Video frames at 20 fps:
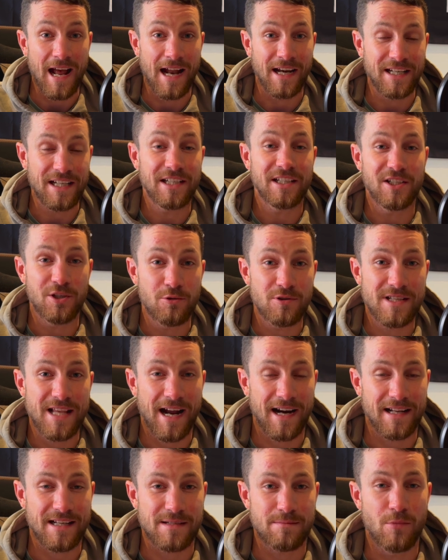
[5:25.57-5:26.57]
And he used
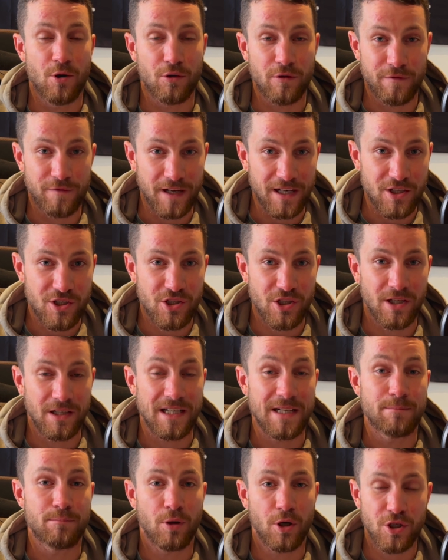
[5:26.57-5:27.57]
that as motivation.
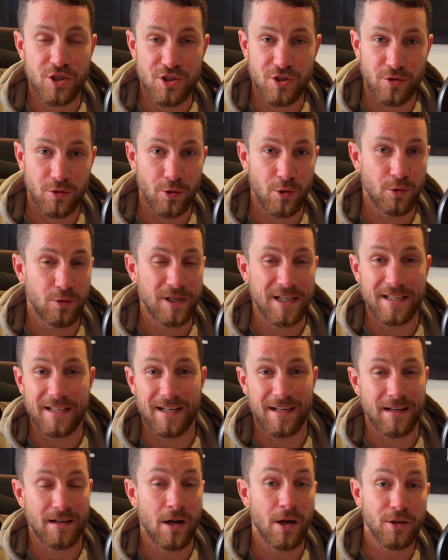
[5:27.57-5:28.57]
He pushed through. He
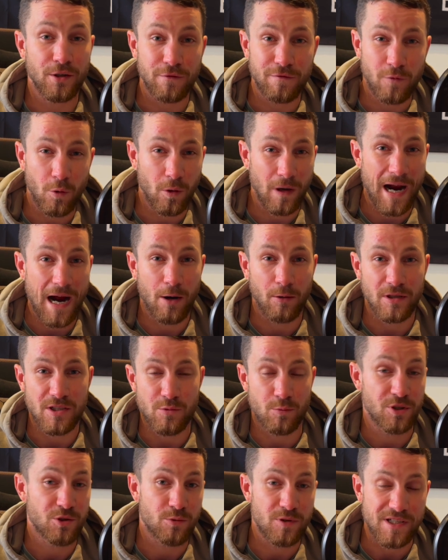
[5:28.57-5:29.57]
did it in under 4
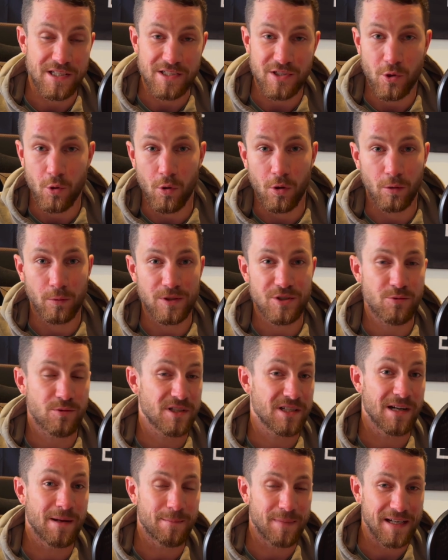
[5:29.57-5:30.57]
hours, which was his goal, which
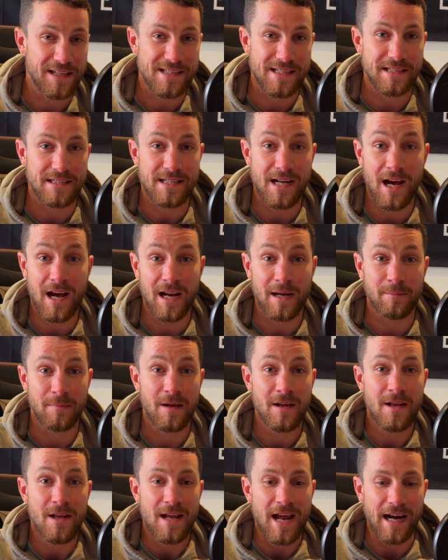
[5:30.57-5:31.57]
was an amazing time.
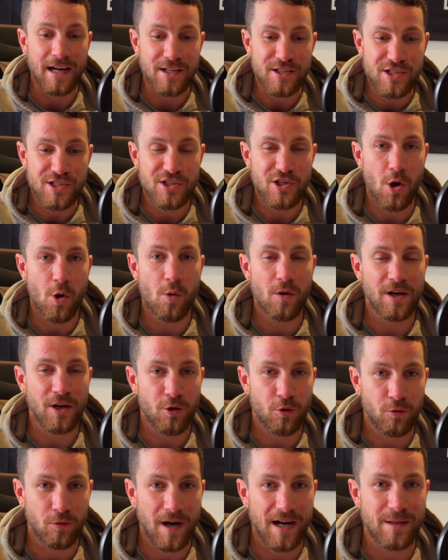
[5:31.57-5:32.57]
And it's so
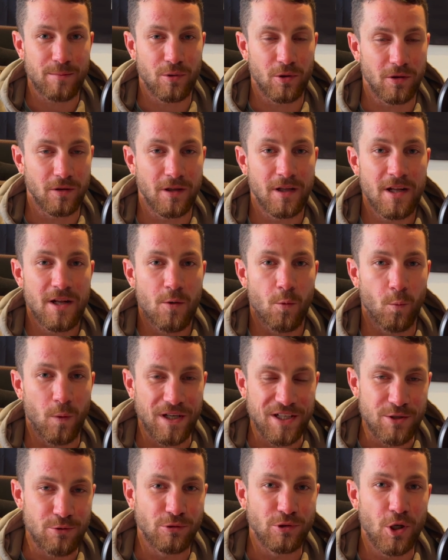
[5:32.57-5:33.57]
incredible
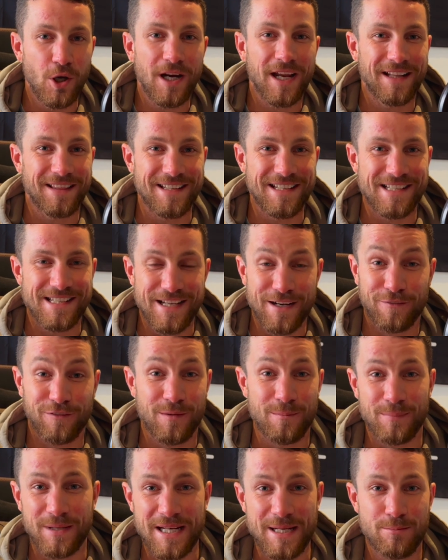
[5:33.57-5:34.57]
when you look at these
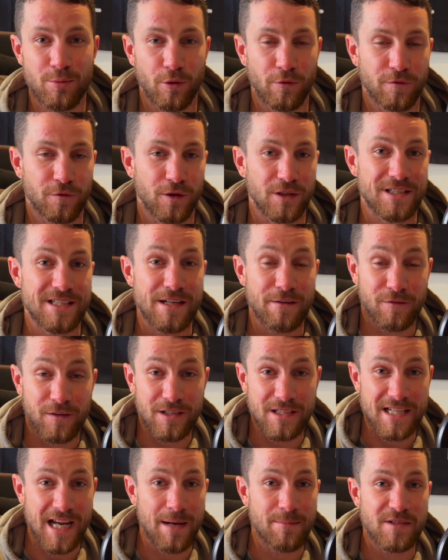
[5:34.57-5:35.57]
different people for
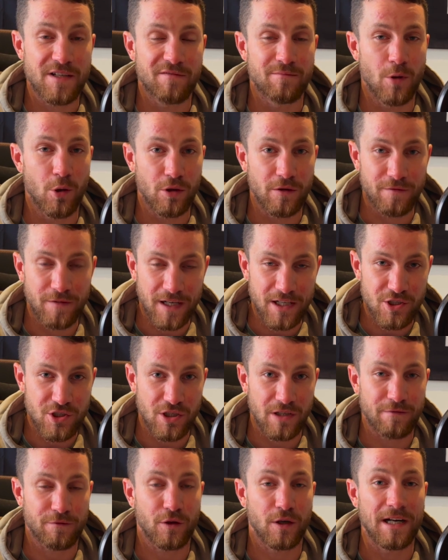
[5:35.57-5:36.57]
different types of
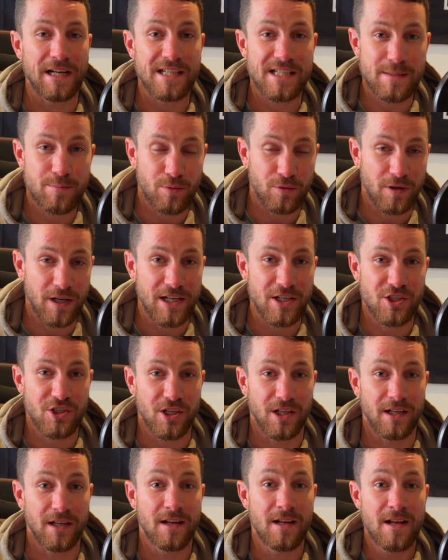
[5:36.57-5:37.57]
motivation, for
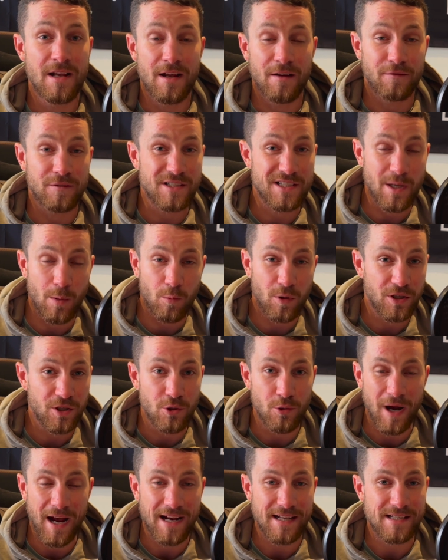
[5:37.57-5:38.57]
inspiration, someone
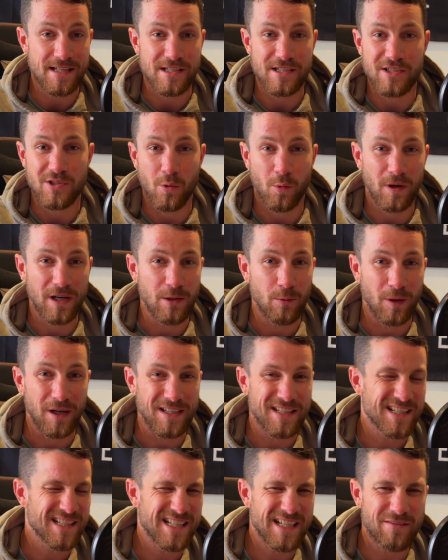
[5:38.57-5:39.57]
who has a story where
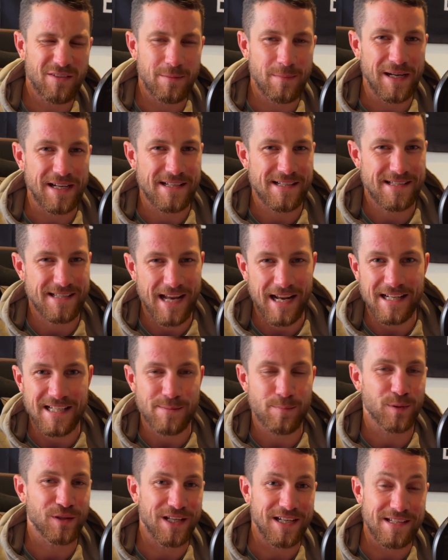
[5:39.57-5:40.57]
it doesn't even make
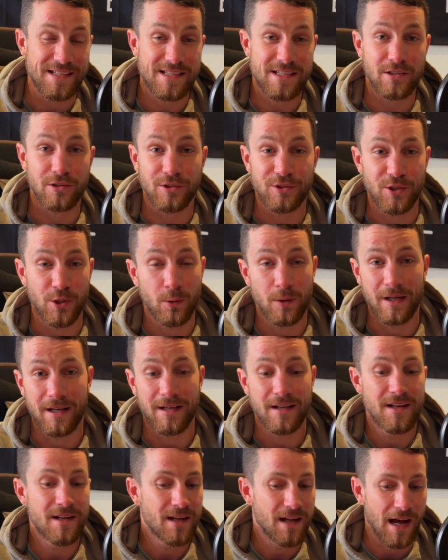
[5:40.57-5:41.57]
sense, but they still do
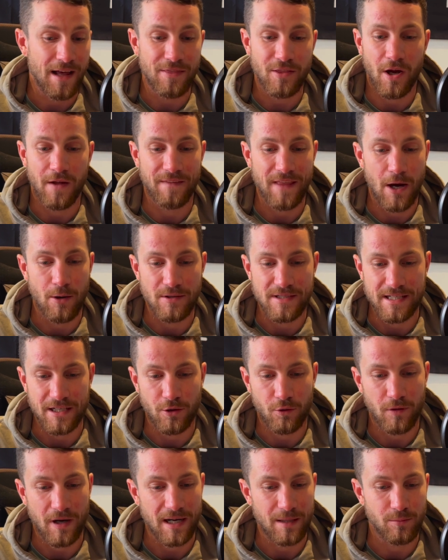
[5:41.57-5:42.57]
it. I thought that was
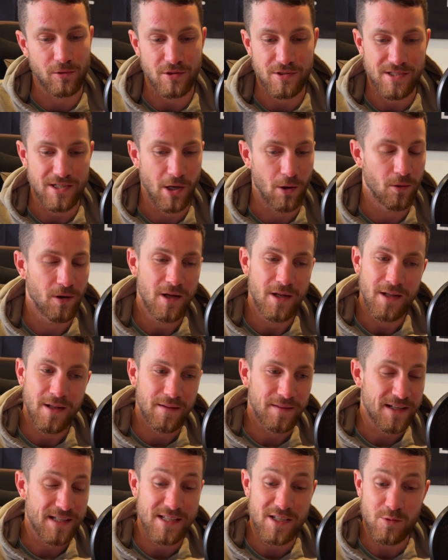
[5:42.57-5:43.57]
incredible. So
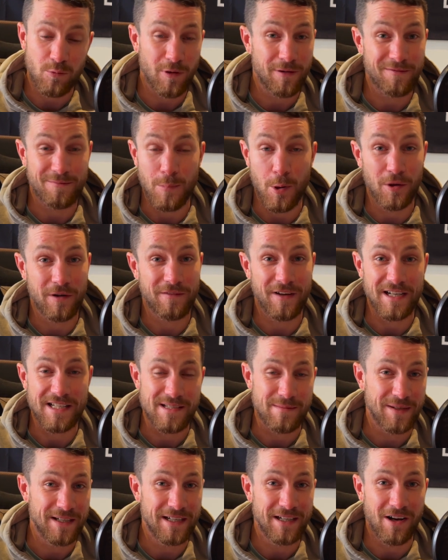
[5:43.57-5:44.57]
this is what
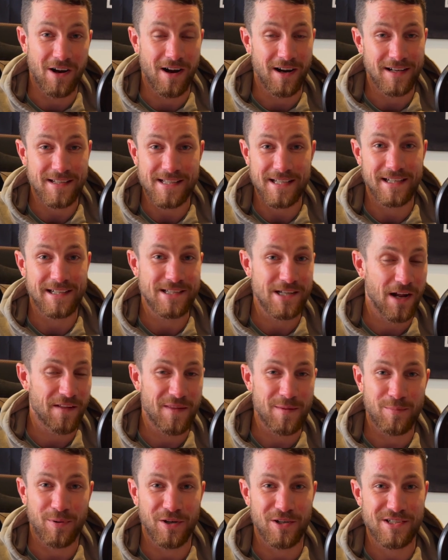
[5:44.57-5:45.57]
motivates me. Honestly, it's not
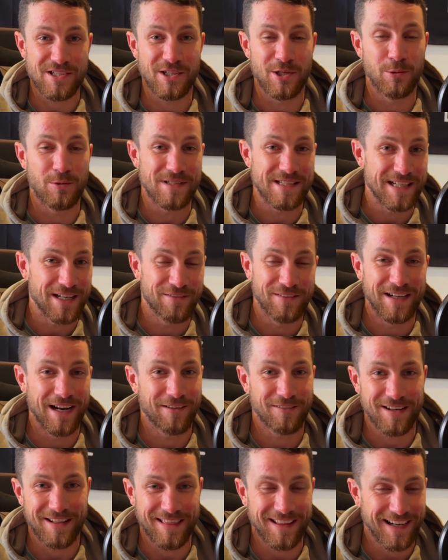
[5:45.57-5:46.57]
the person who is given
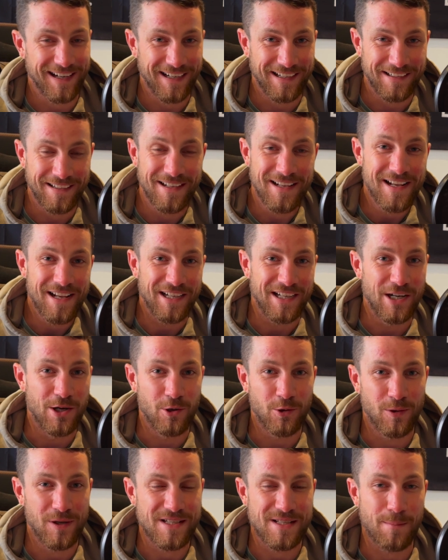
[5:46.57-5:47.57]
everything and,
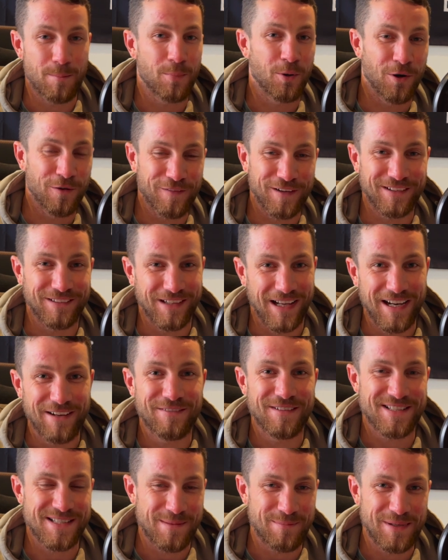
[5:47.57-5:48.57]
who has the perfect
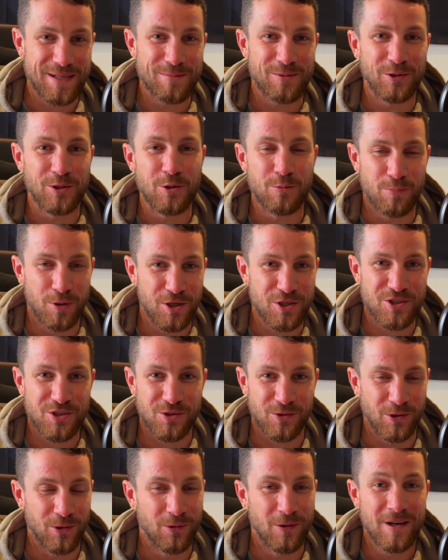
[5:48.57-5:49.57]
life. It's the people who push
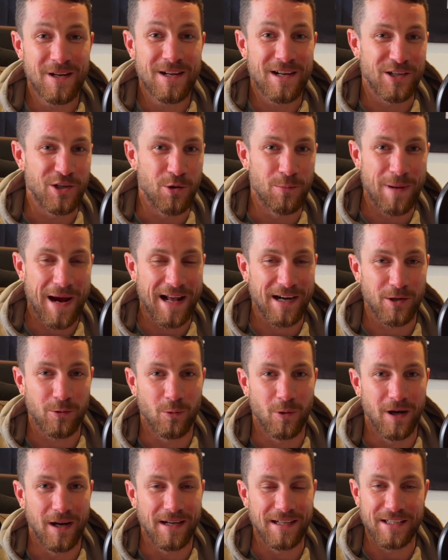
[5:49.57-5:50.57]
through no matter
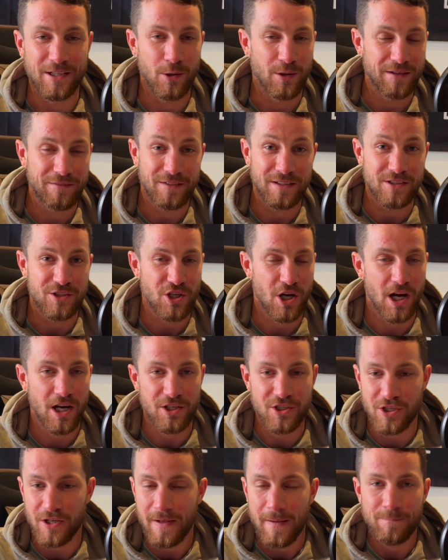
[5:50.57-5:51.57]
what. Even
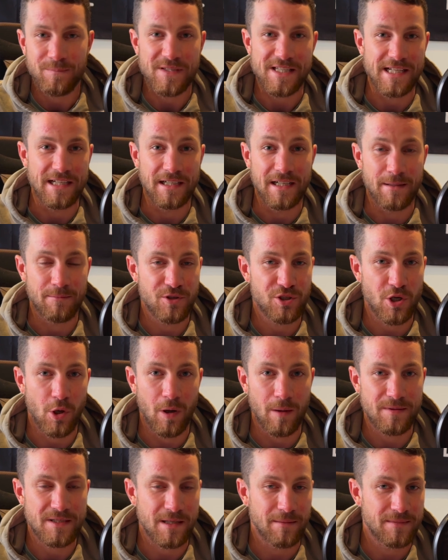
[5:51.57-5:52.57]
Josh, seeing him
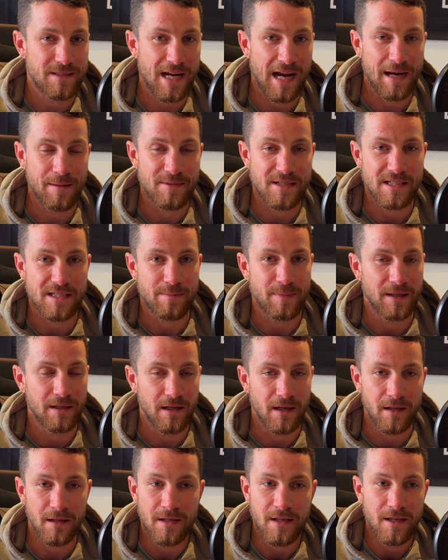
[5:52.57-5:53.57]
show up sometimes, it's been
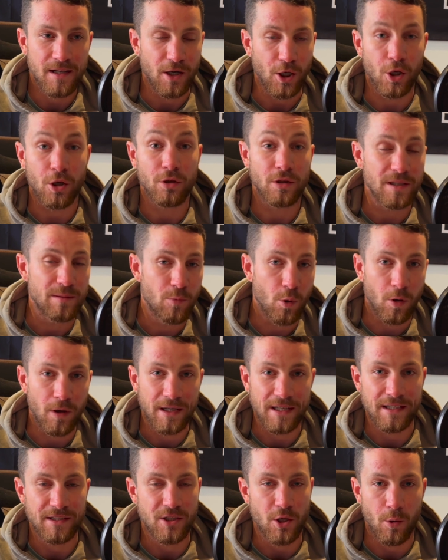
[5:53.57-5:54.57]
a early
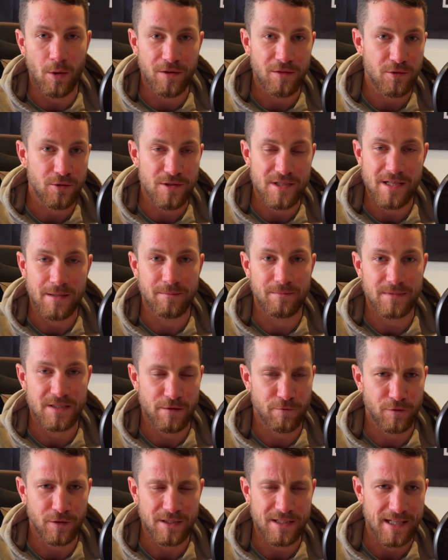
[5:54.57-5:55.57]
morning, going through some
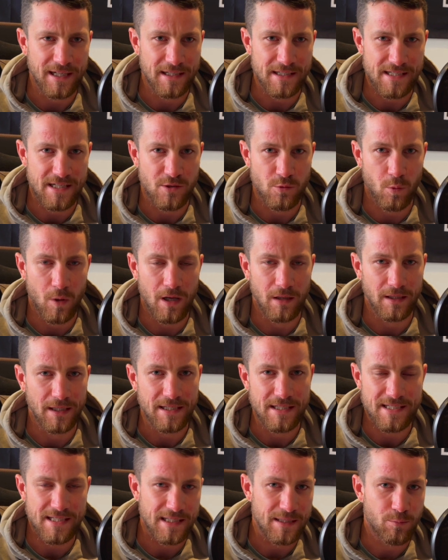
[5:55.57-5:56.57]
different things as well,
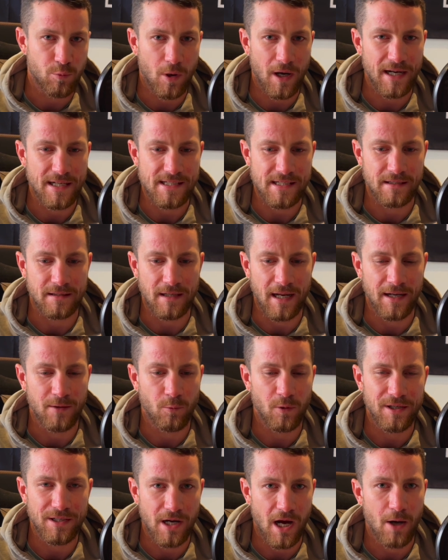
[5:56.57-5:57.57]
like sleep-wise and
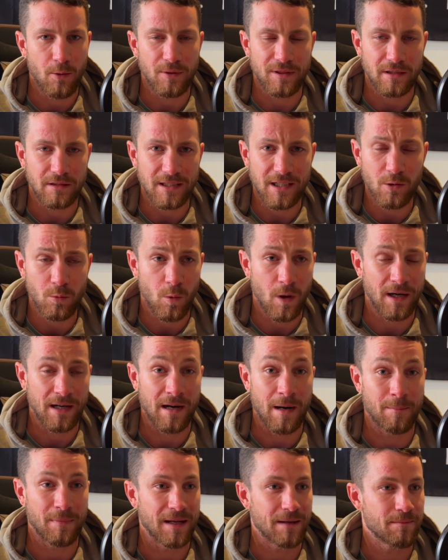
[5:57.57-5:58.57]
whatnot with the little one.
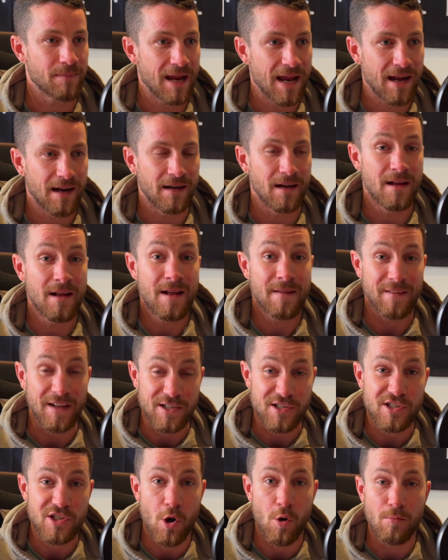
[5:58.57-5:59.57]
And I'm like, man,
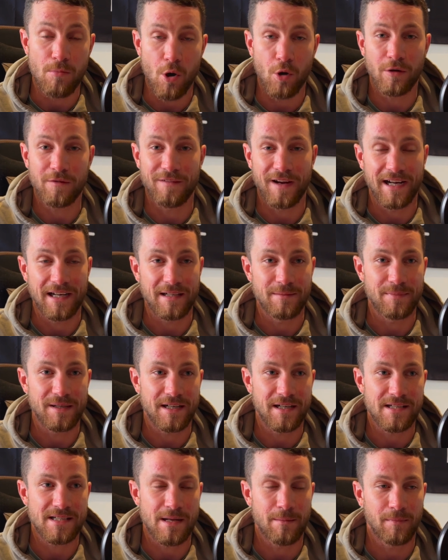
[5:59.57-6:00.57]
that's so motivating,
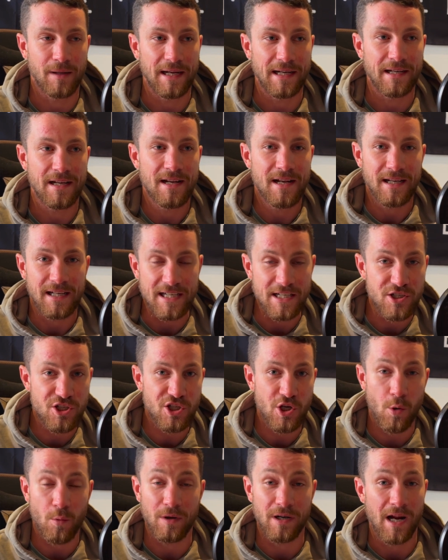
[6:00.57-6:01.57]
because I'm like, he's
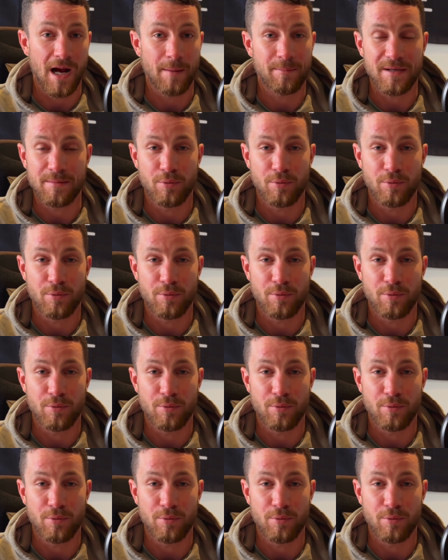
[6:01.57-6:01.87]
showing up.